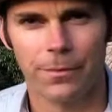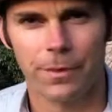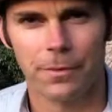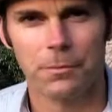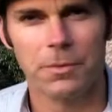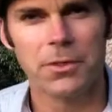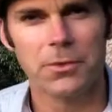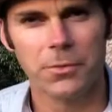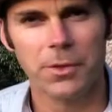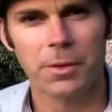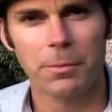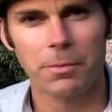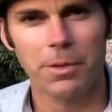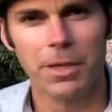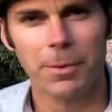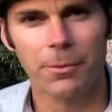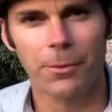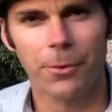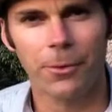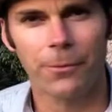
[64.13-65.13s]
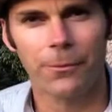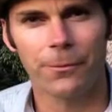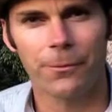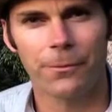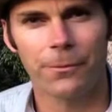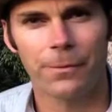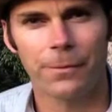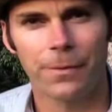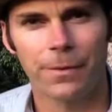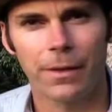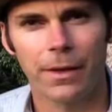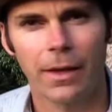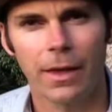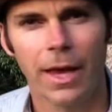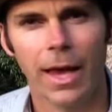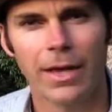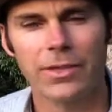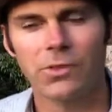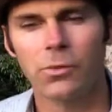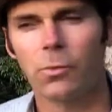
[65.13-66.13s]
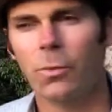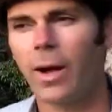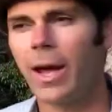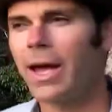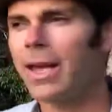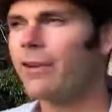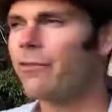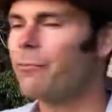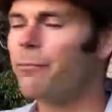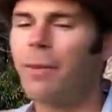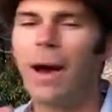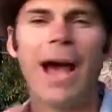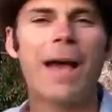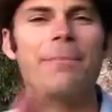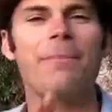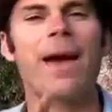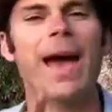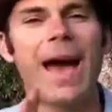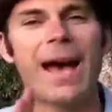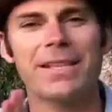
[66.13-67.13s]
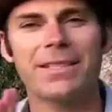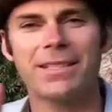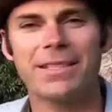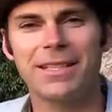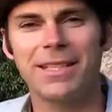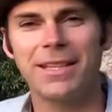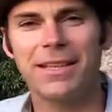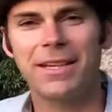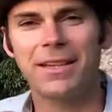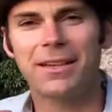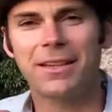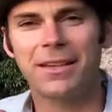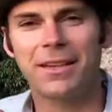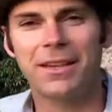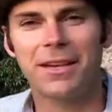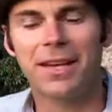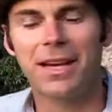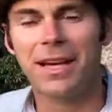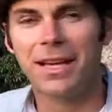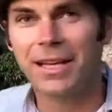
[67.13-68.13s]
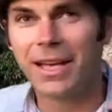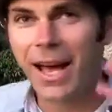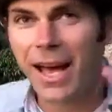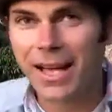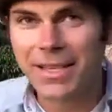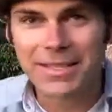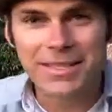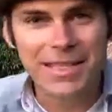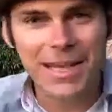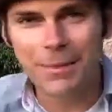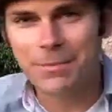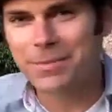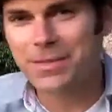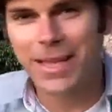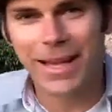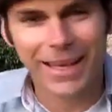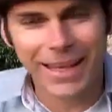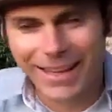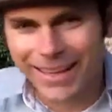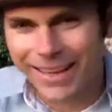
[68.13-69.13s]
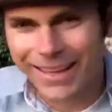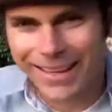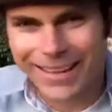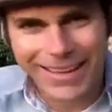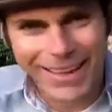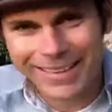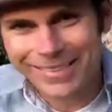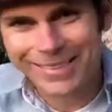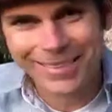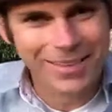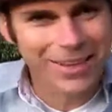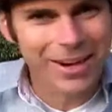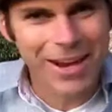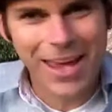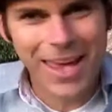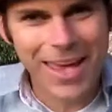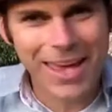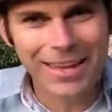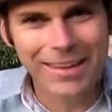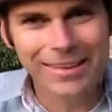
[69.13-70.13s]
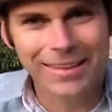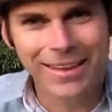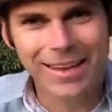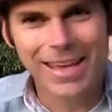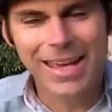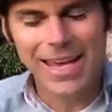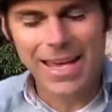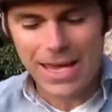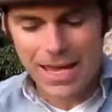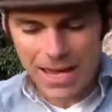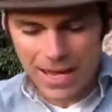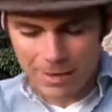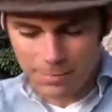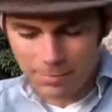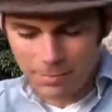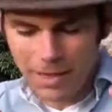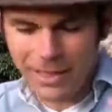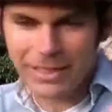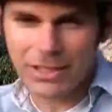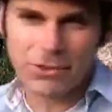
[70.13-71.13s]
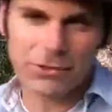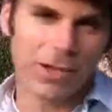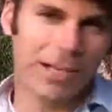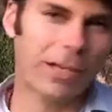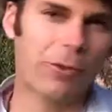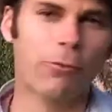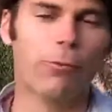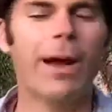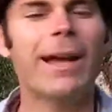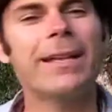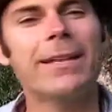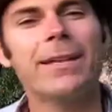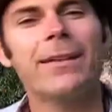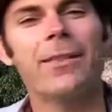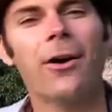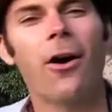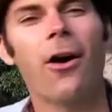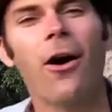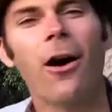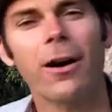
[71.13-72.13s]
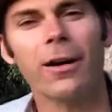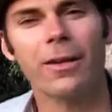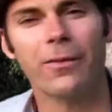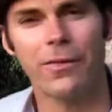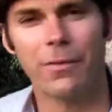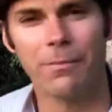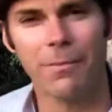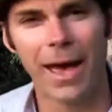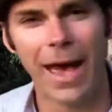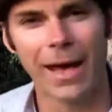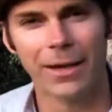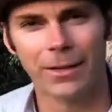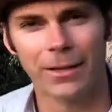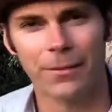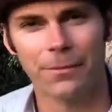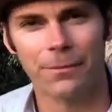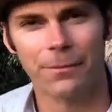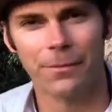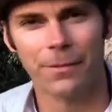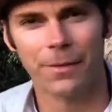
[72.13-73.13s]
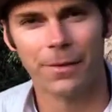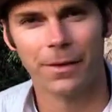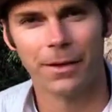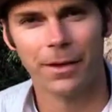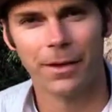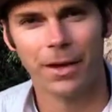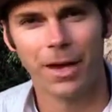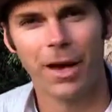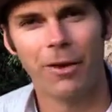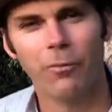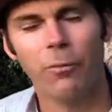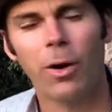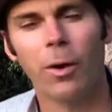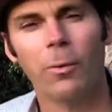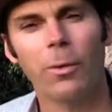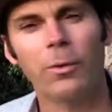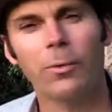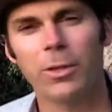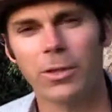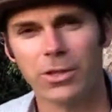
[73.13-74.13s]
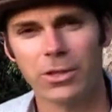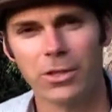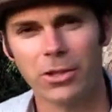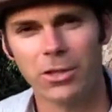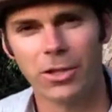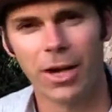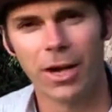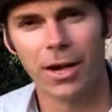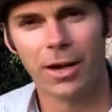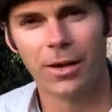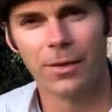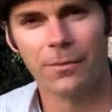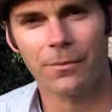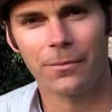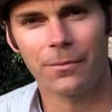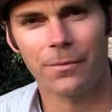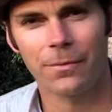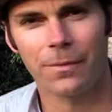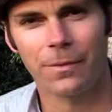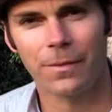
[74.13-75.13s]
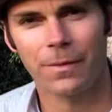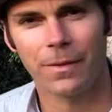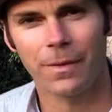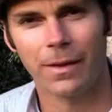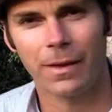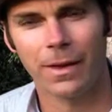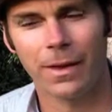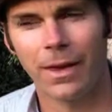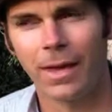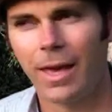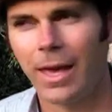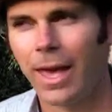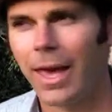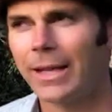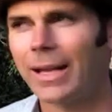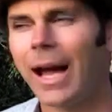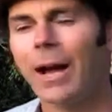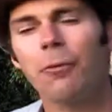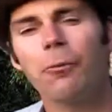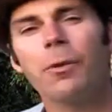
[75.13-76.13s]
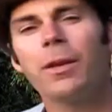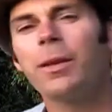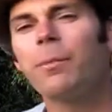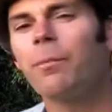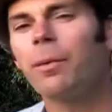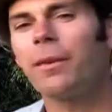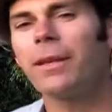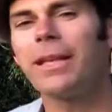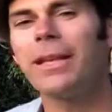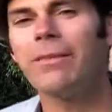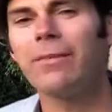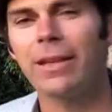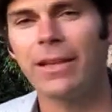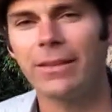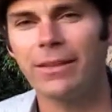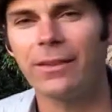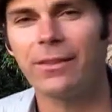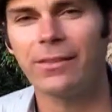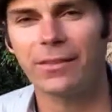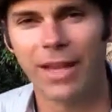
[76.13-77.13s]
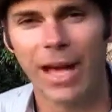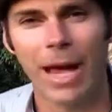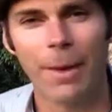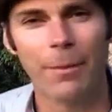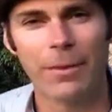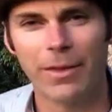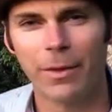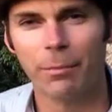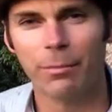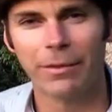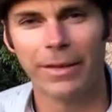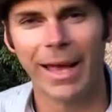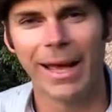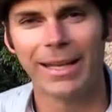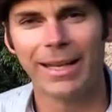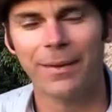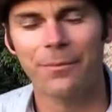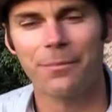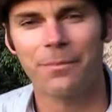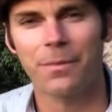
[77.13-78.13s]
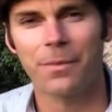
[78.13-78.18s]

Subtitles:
between people, as a way of bypassing the concepts that can collect in our head and penetrating right to the heart of the matter of what we wish to share. And I really believe that at this time on the planet,